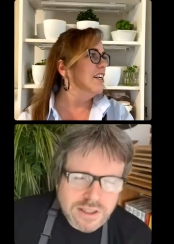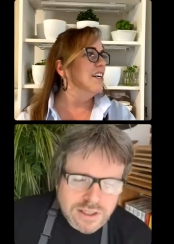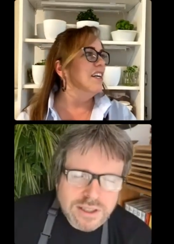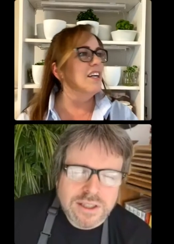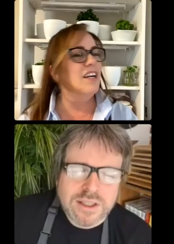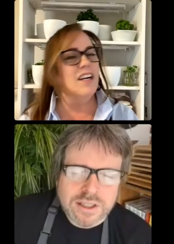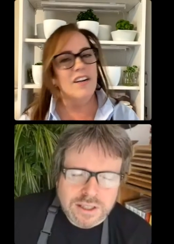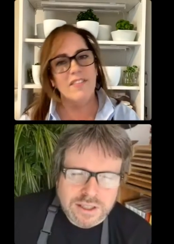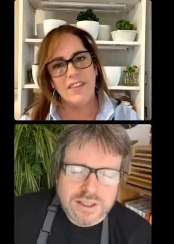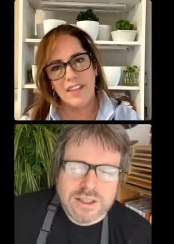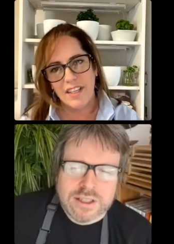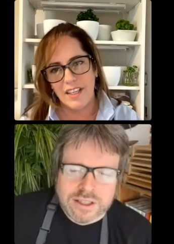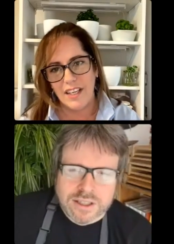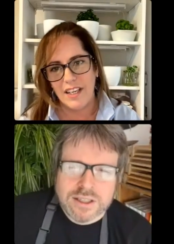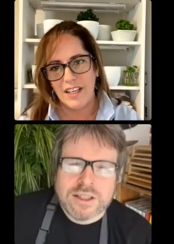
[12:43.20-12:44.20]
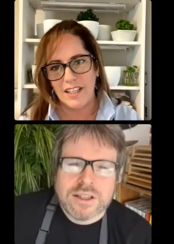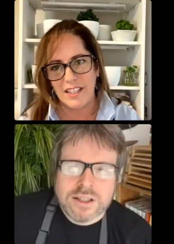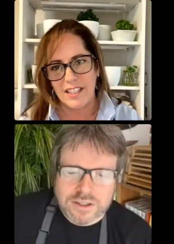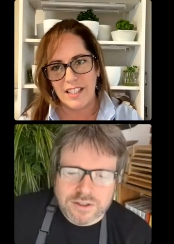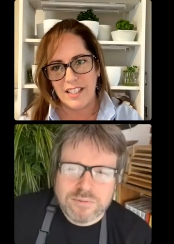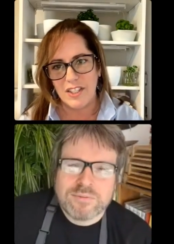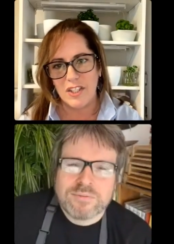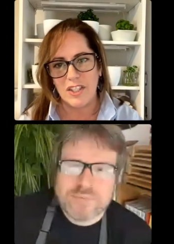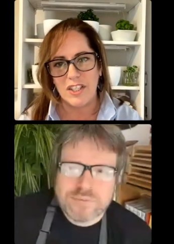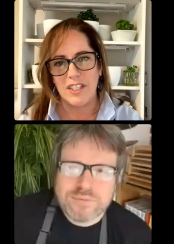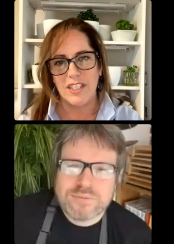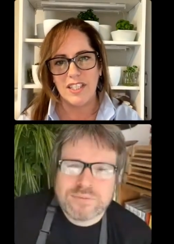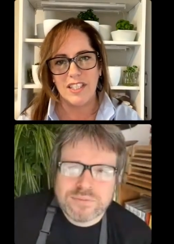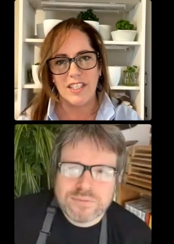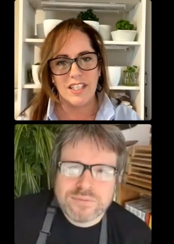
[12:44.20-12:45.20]
Speaker 1: everything else is
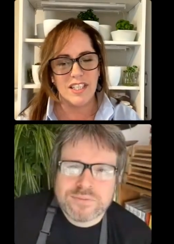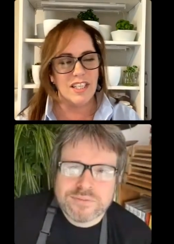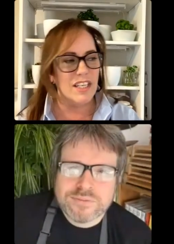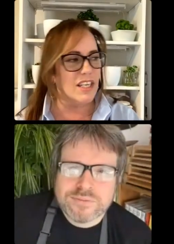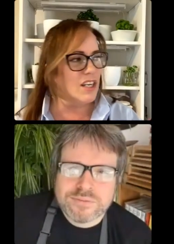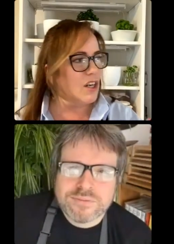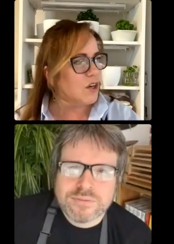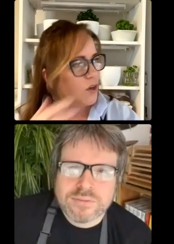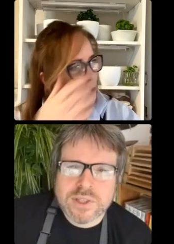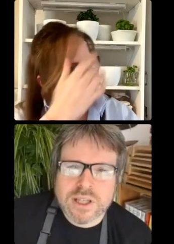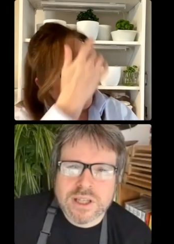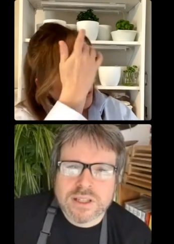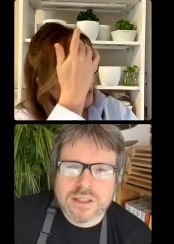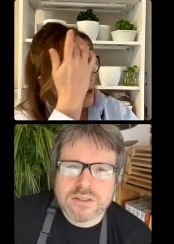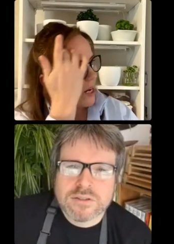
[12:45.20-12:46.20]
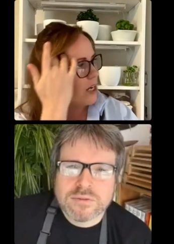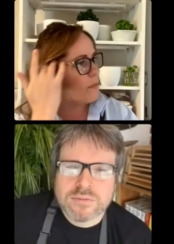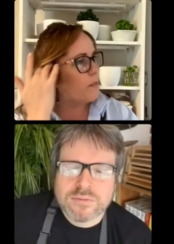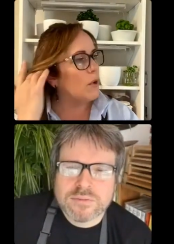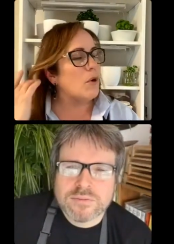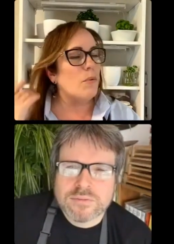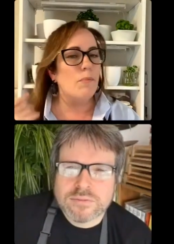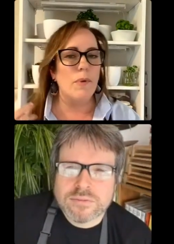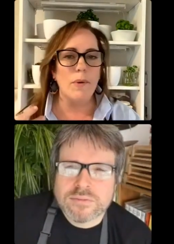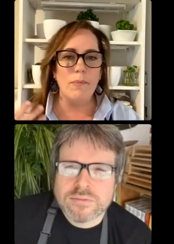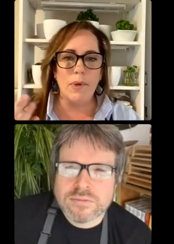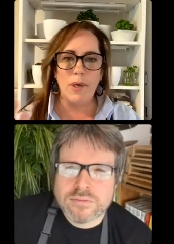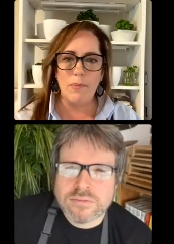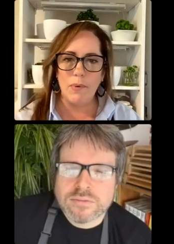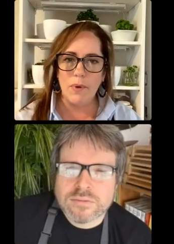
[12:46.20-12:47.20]
just hmm. incredible. Mm-hmm. But
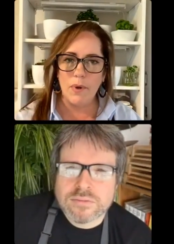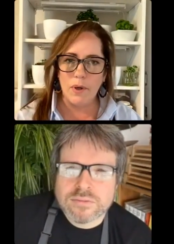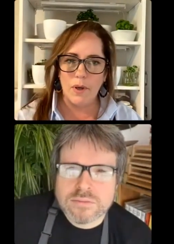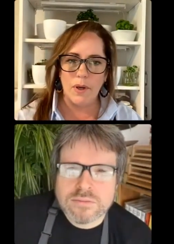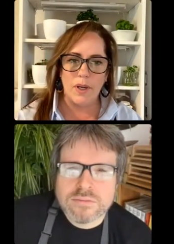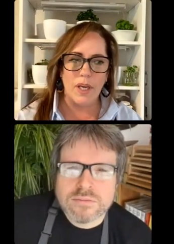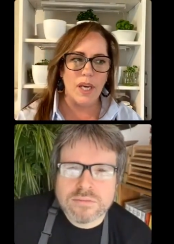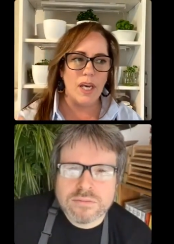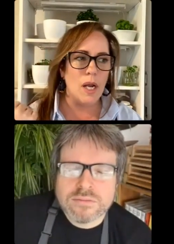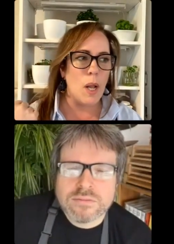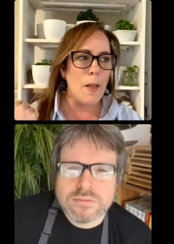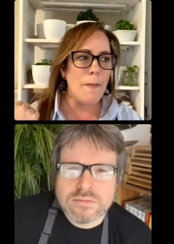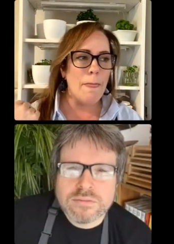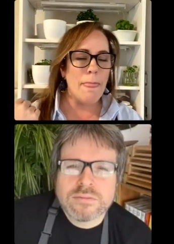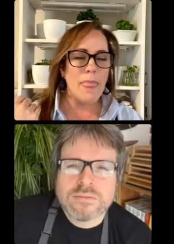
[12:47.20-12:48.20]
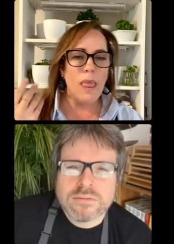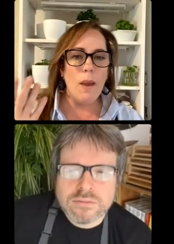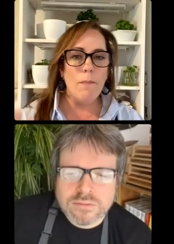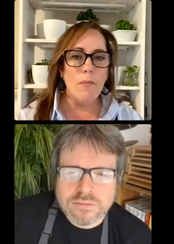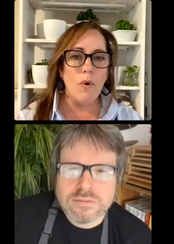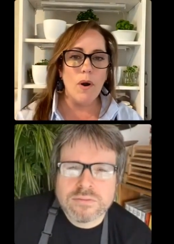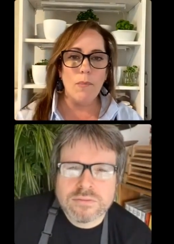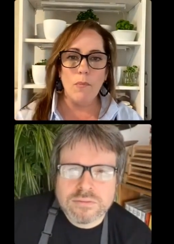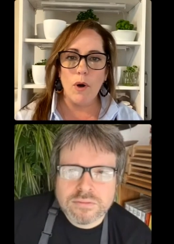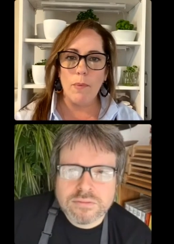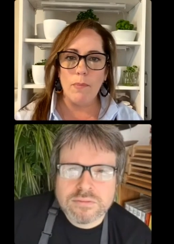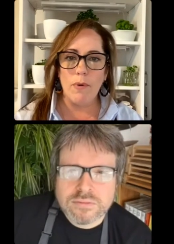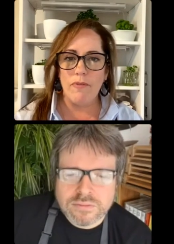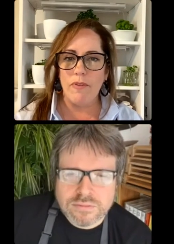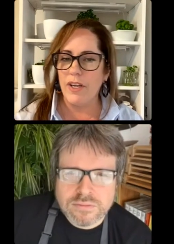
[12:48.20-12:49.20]
people are cooking more and more
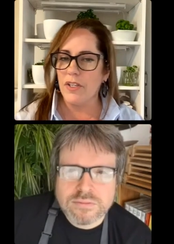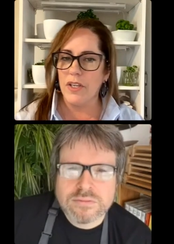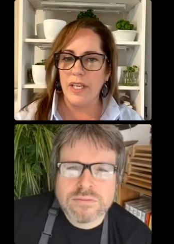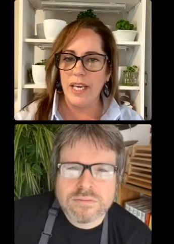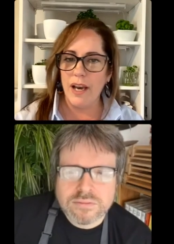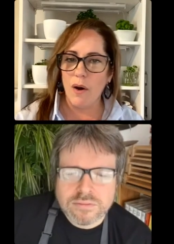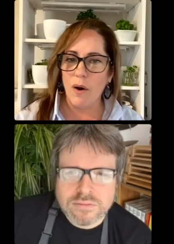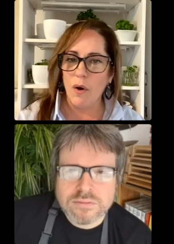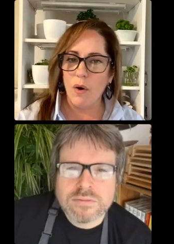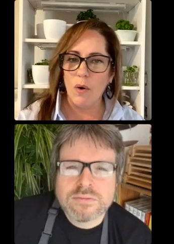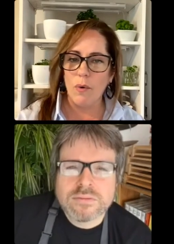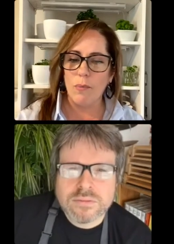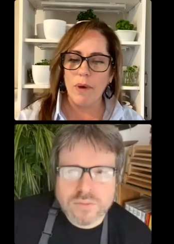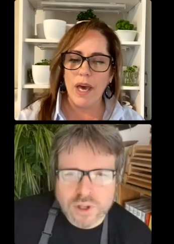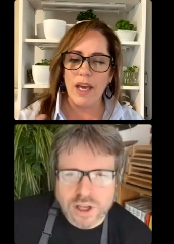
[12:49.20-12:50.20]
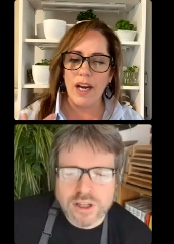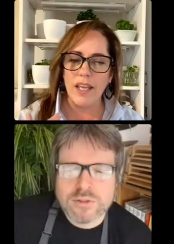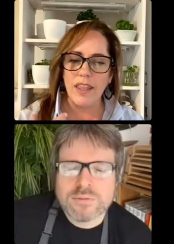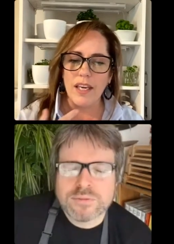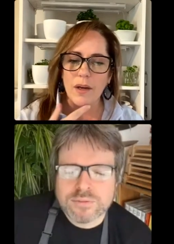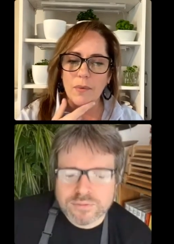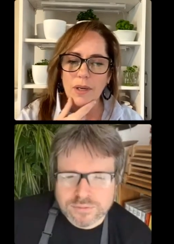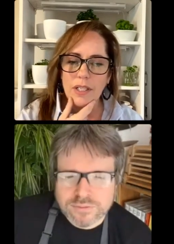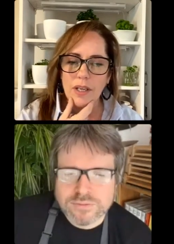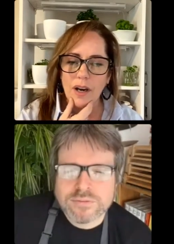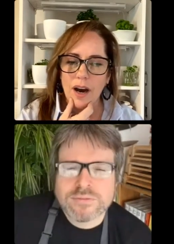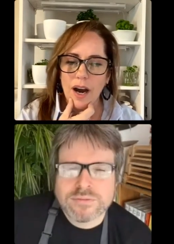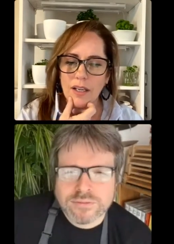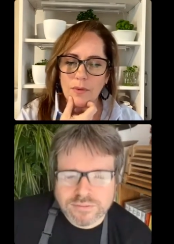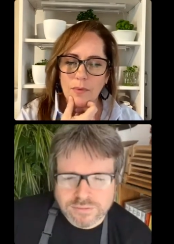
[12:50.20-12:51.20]
professionally at home. And I think we
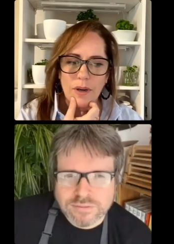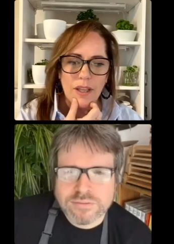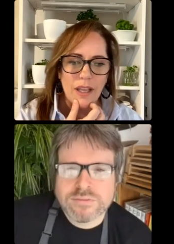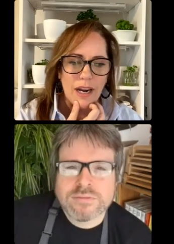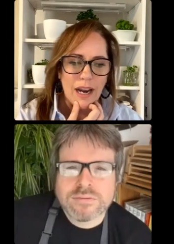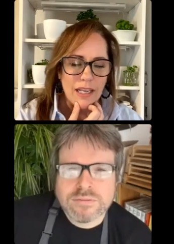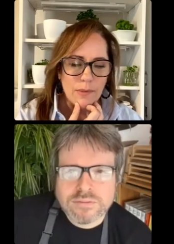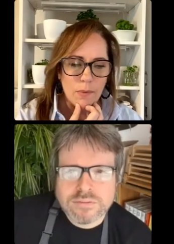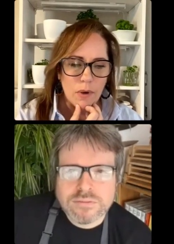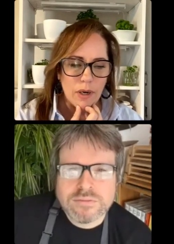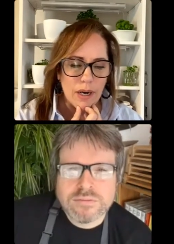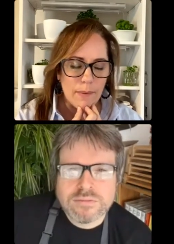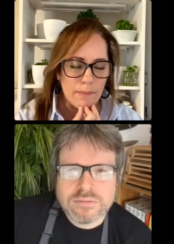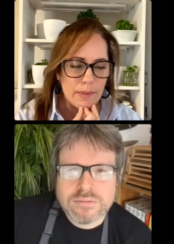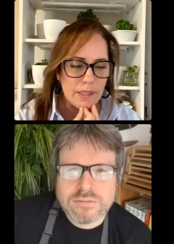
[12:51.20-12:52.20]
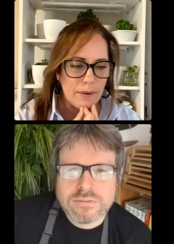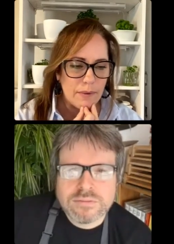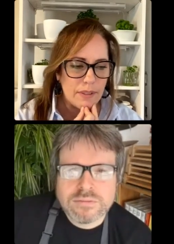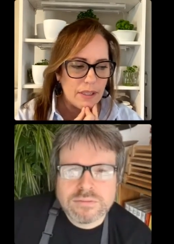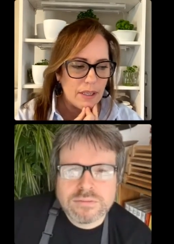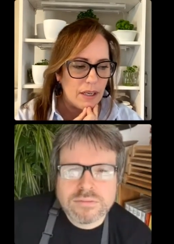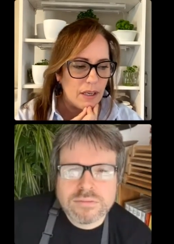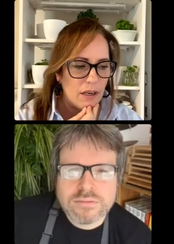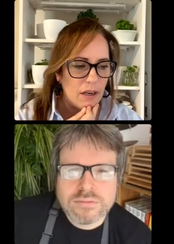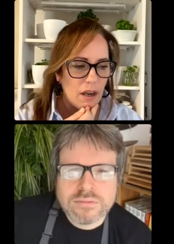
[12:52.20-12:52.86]
talked one of the last programs I was in